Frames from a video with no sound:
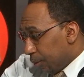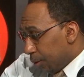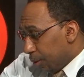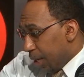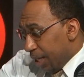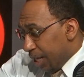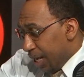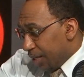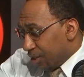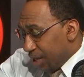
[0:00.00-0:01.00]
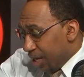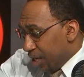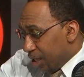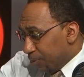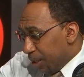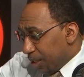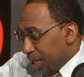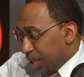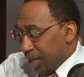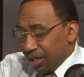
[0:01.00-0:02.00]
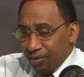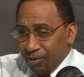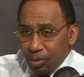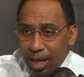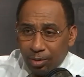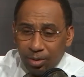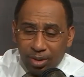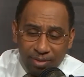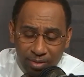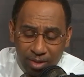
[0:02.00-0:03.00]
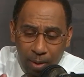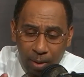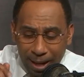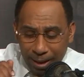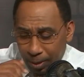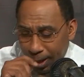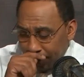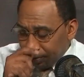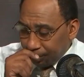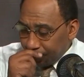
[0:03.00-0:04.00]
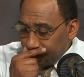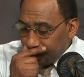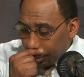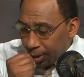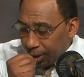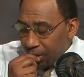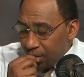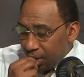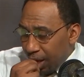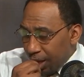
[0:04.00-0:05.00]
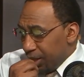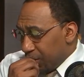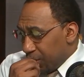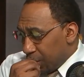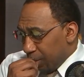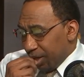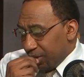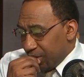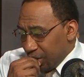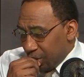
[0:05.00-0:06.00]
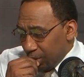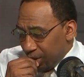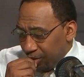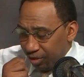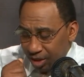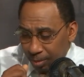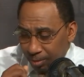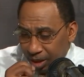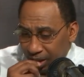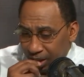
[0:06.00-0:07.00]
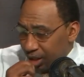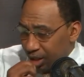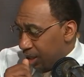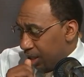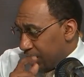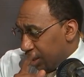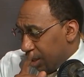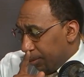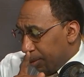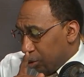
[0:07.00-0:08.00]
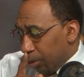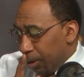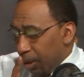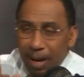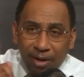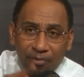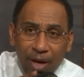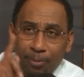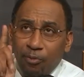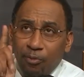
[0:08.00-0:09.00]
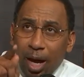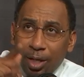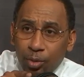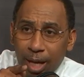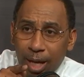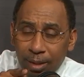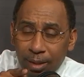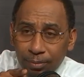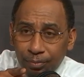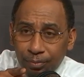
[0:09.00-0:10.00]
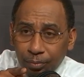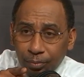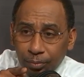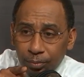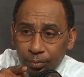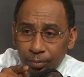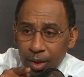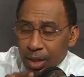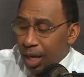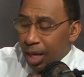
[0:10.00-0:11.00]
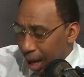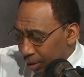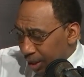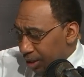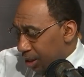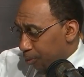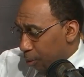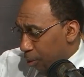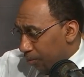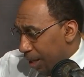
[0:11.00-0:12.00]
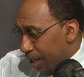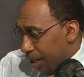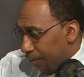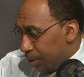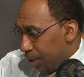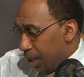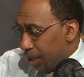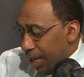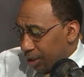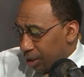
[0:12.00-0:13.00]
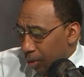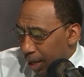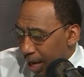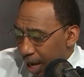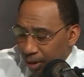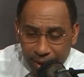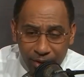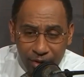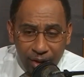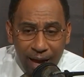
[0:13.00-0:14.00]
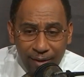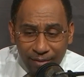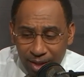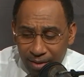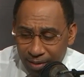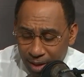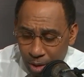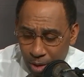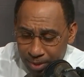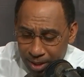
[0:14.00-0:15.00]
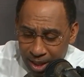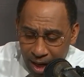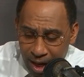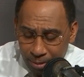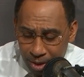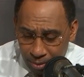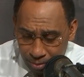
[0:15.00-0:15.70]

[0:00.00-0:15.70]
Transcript: 888-SAY-ESPN. That's 888-729-3776. Oh, by the way, I needed to transition to a different subject other than the NCAA tournament. As a matter of fact, before I do that, I'll get to this point right here. Let's go to Eric. You're live with Stephen A. Talk to me, E. How are you?